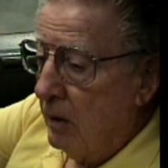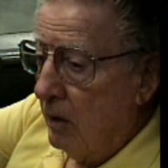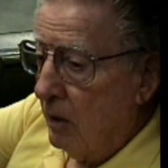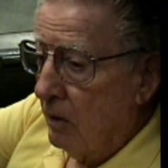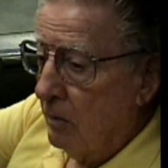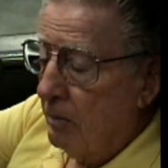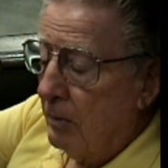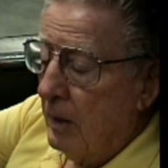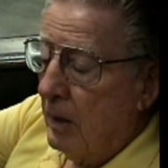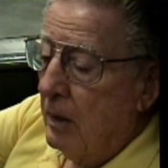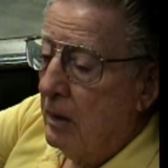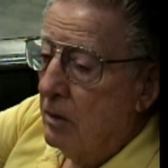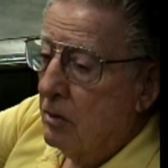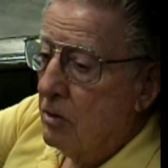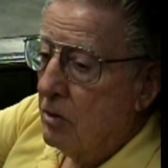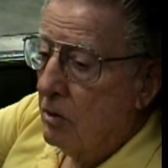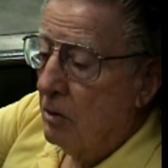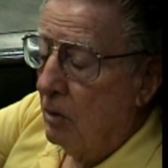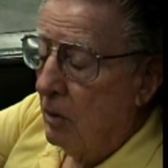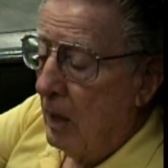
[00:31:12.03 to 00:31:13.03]
and the airplane
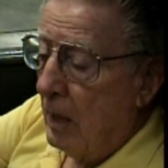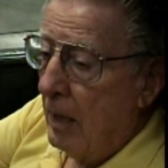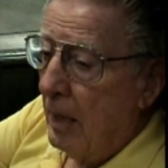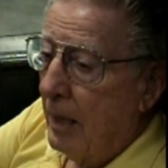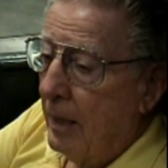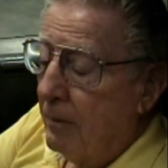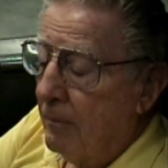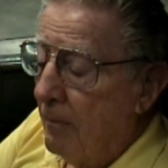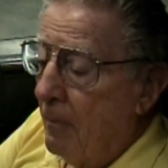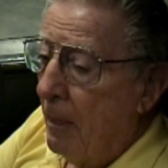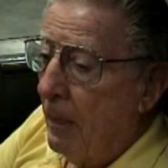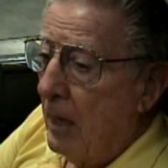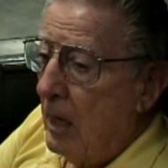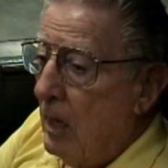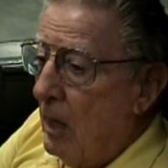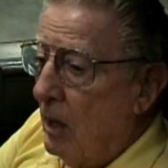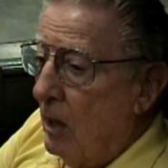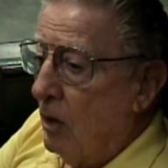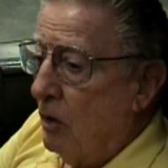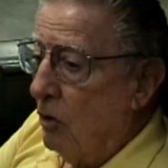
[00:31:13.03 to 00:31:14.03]
is so hot,
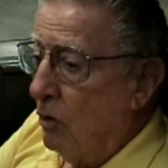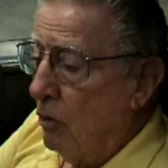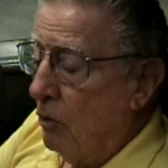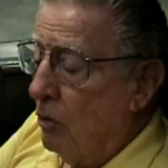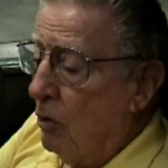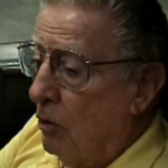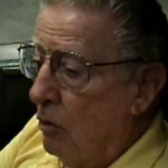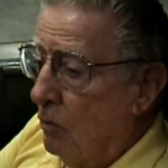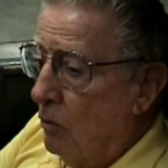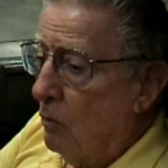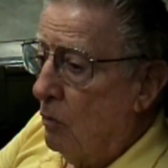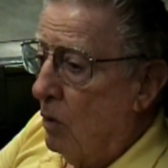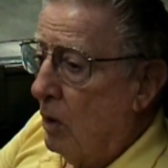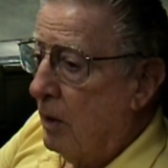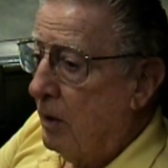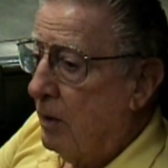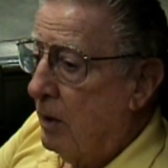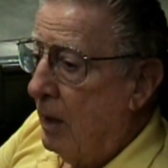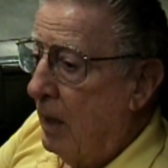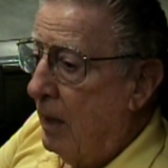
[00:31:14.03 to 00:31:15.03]
you don't
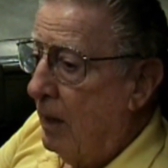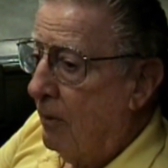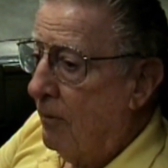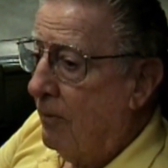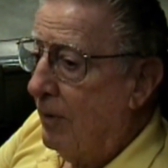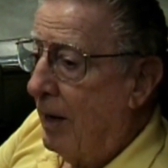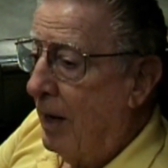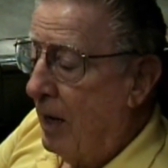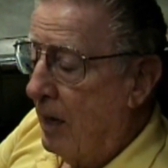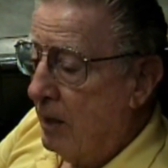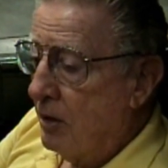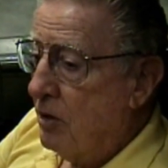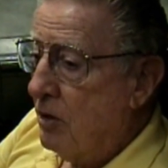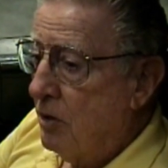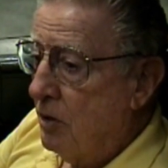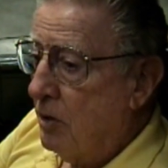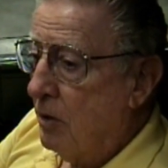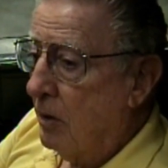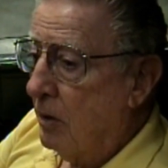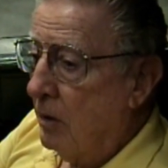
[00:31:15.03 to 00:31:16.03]
want to have
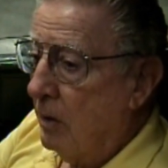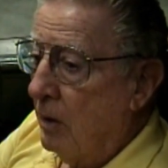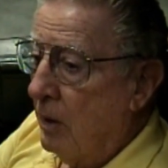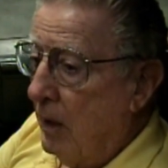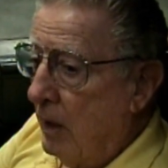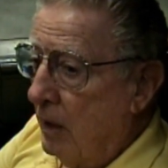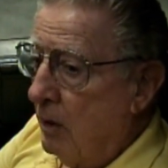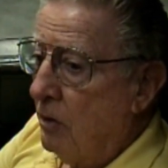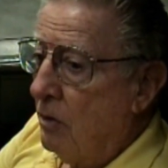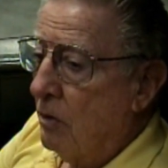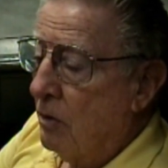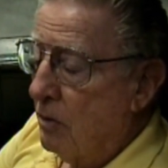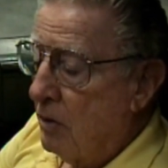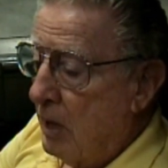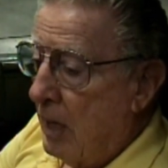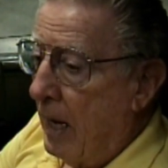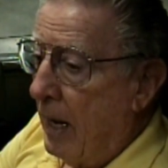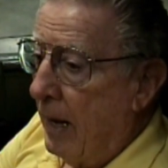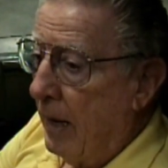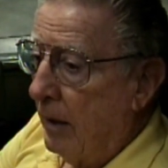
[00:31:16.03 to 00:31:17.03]
oxygen in your
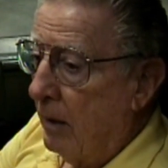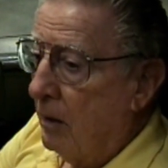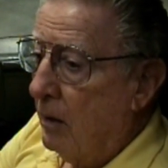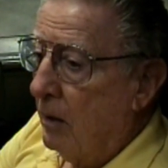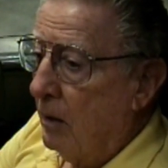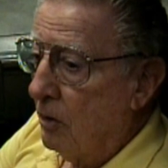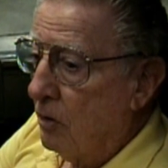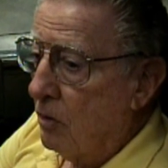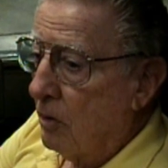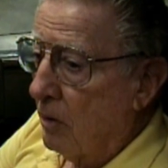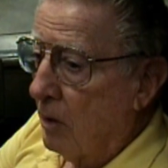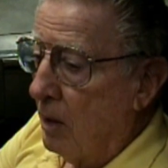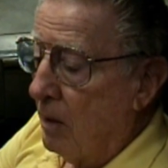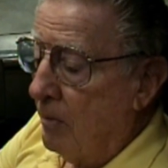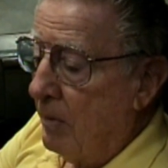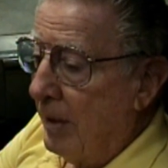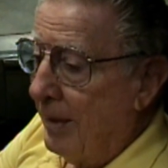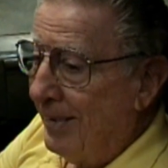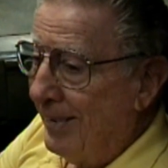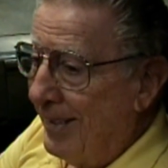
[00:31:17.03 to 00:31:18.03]
tank as you're
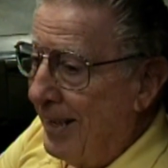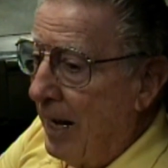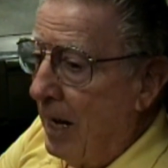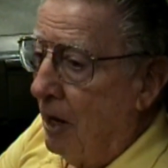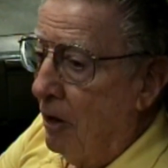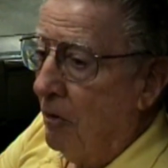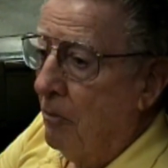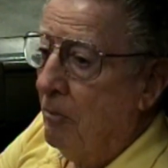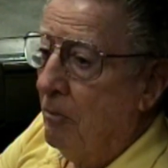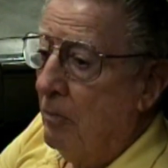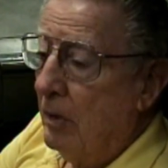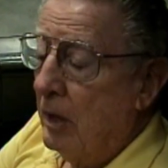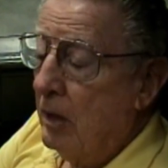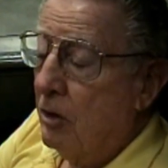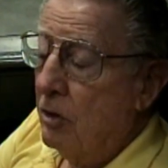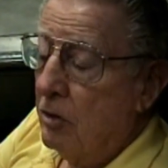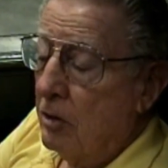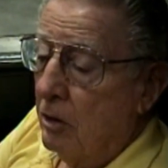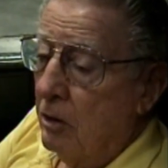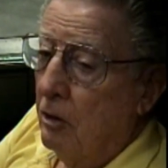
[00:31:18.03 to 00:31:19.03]
coming down
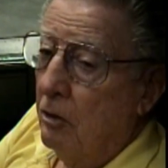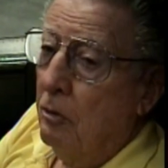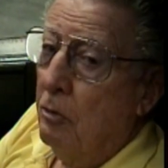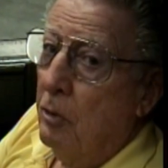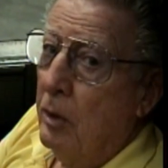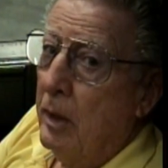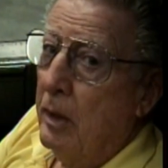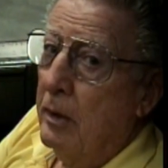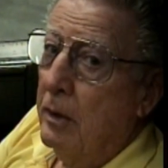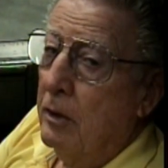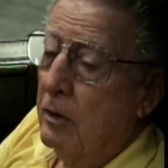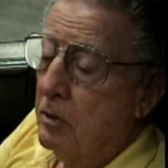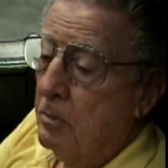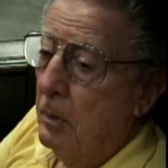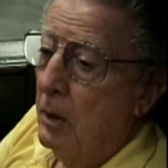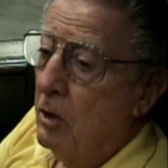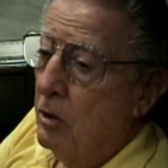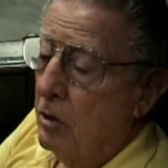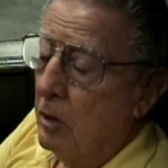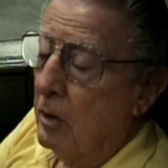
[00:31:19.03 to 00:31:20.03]
because it could create an
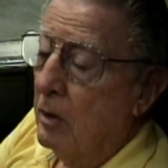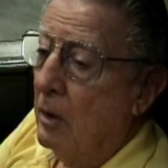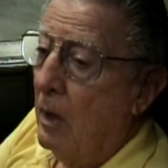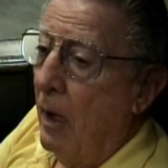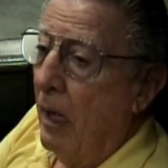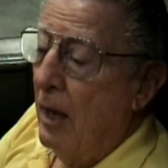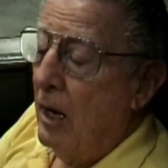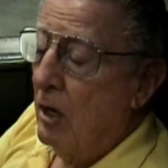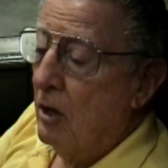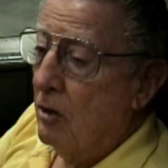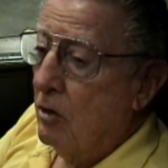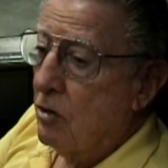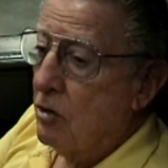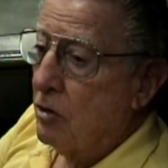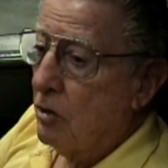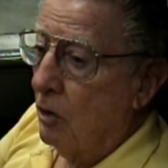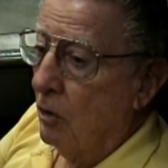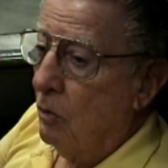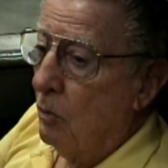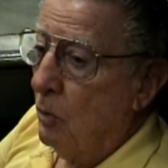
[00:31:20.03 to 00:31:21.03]
explosion.
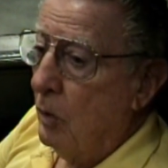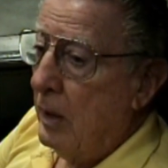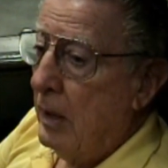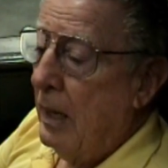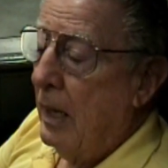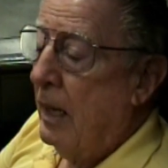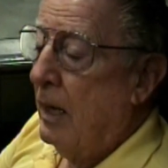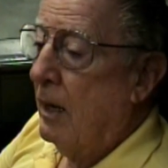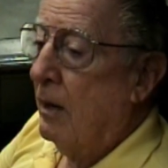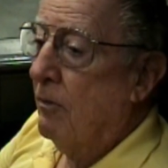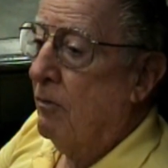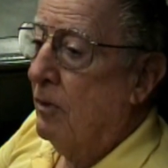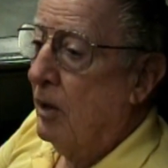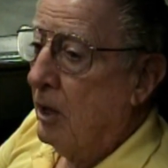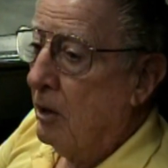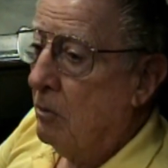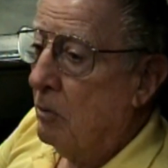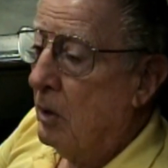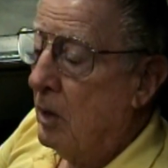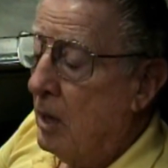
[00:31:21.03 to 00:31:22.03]
So we have
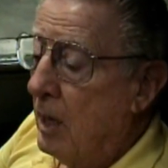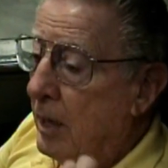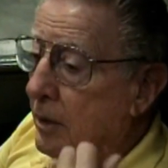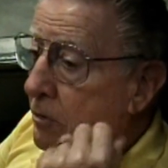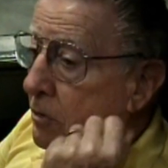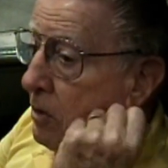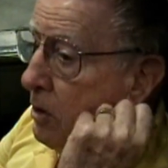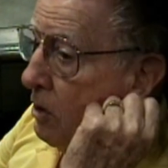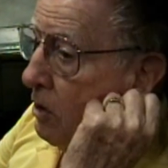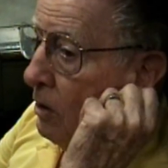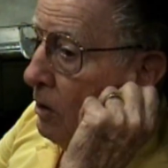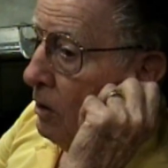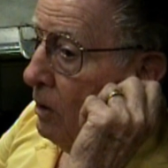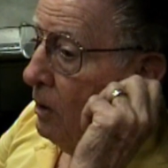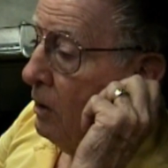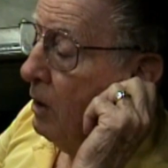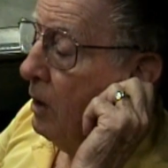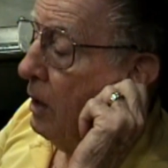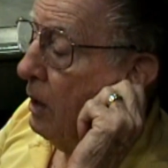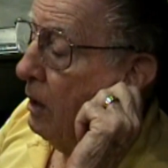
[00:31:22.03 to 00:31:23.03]
liquid
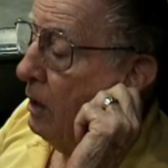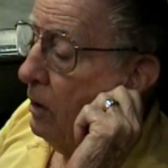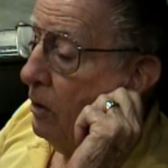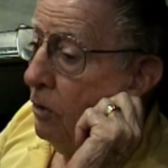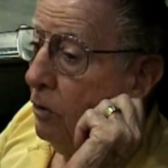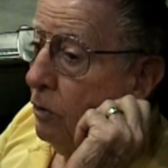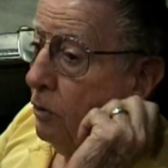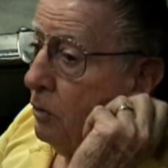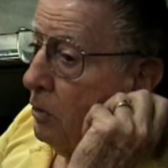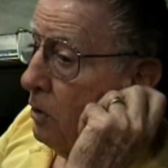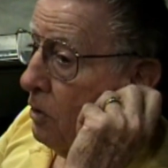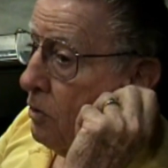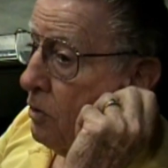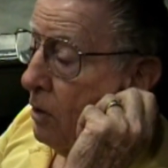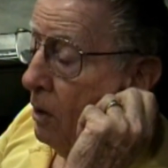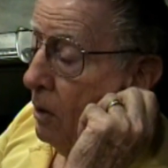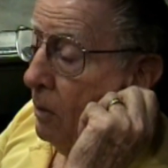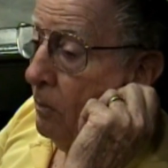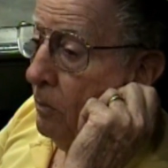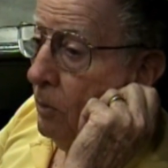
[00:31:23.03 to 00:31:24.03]
nitrogen
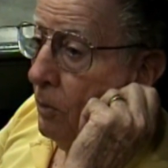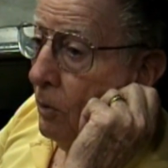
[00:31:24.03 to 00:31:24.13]
dewars on